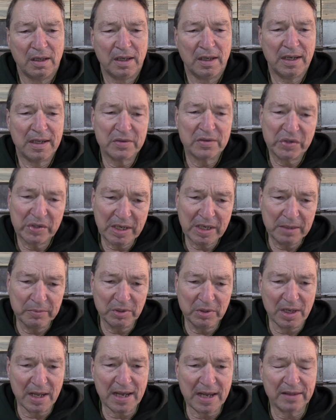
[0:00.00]
And it
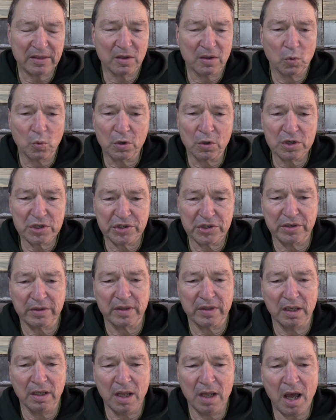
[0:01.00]
seems like the worst of
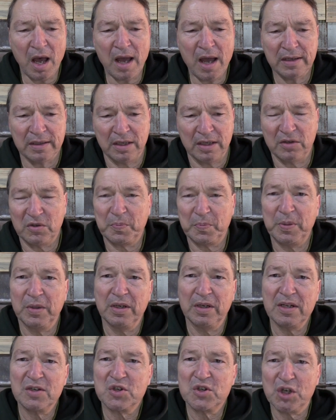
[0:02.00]
the lot gets
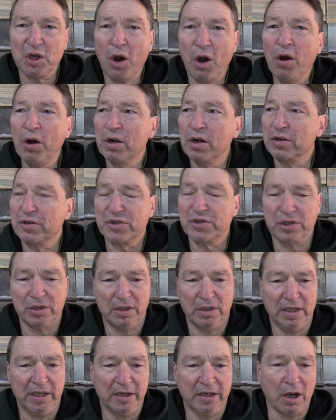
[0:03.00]
put in
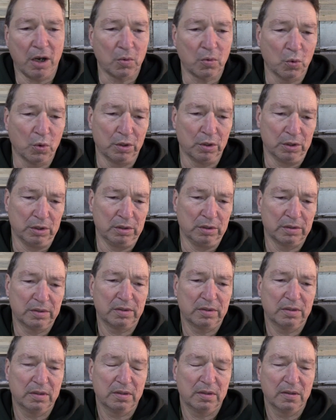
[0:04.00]
charge in our world.
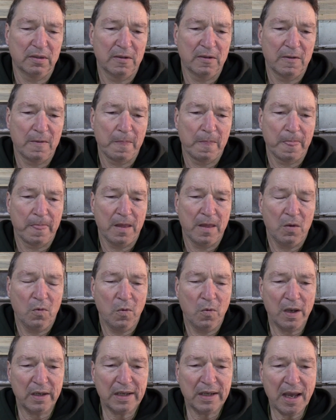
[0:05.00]

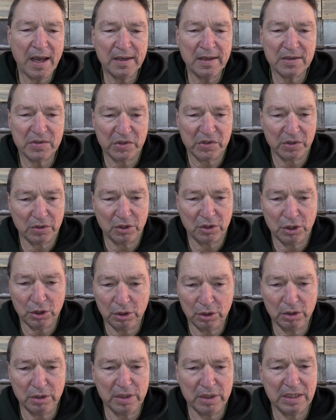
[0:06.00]
What kind of
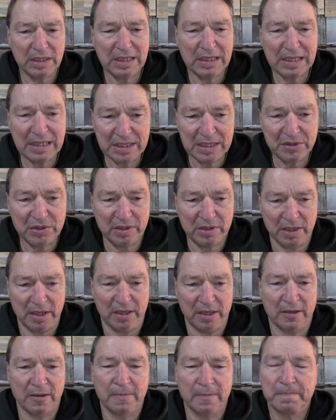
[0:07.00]
security is
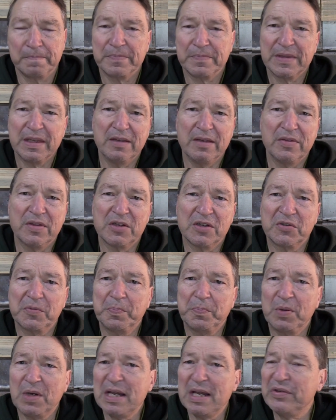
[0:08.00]
there in this
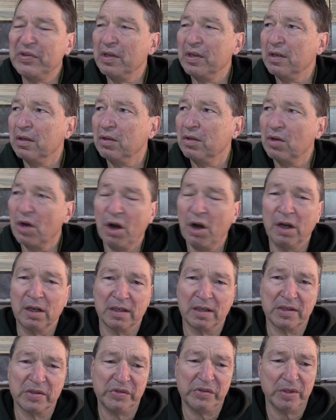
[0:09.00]
present
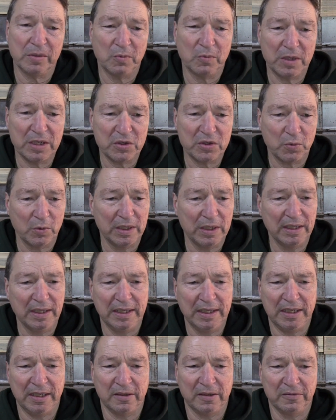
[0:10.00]
darkness in which we
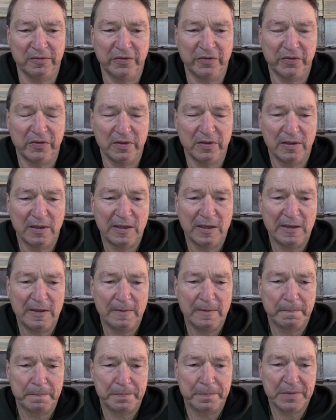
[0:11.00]
live?
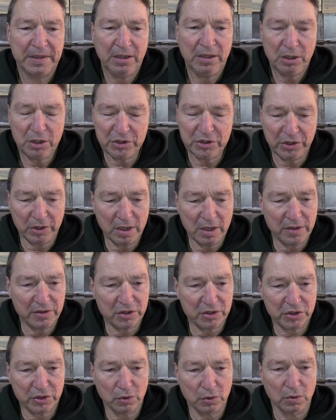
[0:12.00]
Here's
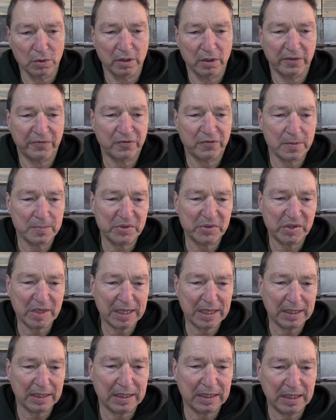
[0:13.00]
another story from 2
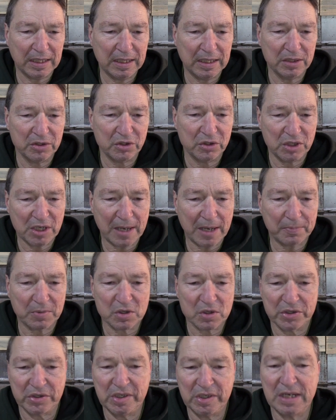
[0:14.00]
Kings
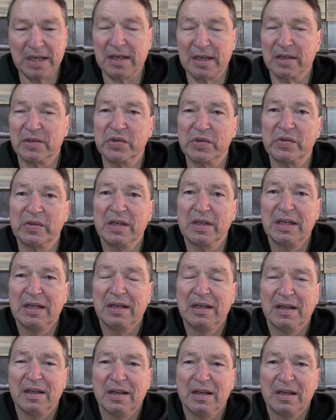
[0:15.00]
chapter 6.
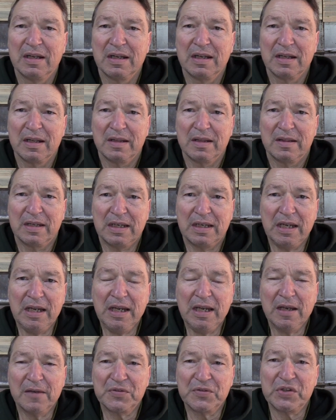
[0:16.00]
The
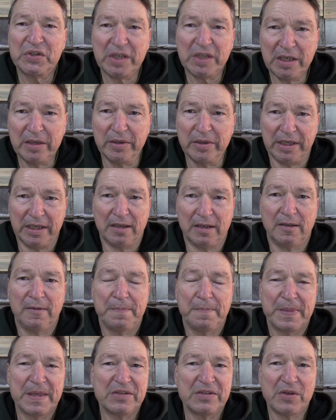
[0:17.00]
king of
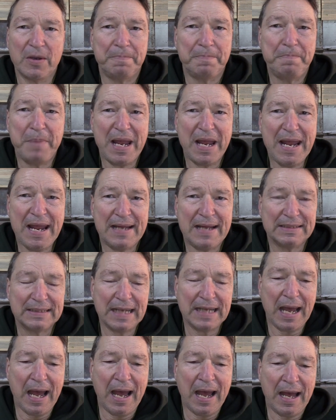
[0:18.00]
Syria is a bad
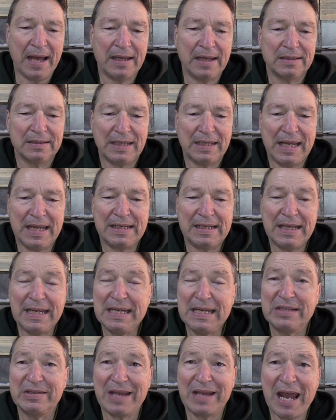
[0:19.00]
guy and
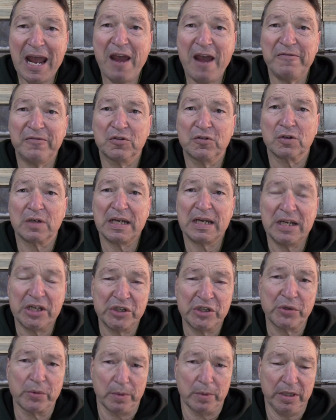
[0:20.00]
he's after
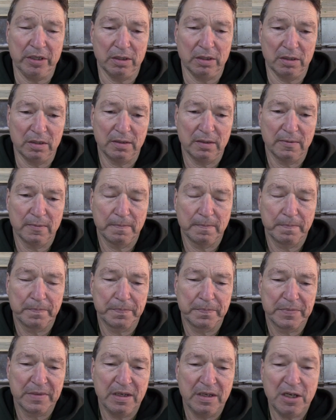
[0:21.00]
Israel.
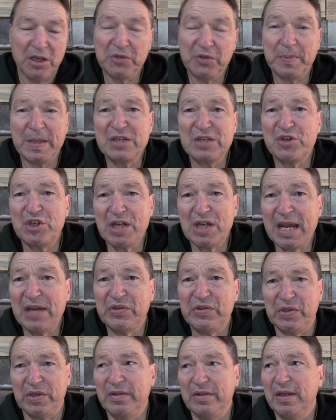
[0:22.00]
He's been
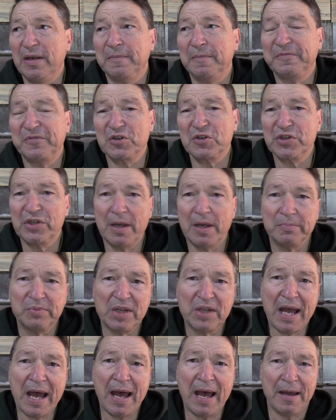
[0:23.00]
chasing them for some
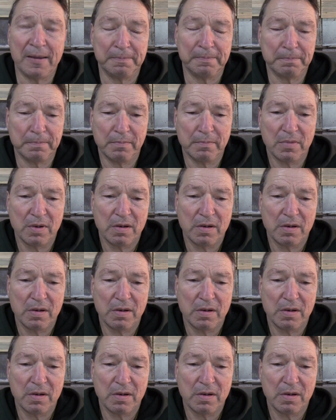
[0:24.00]
time.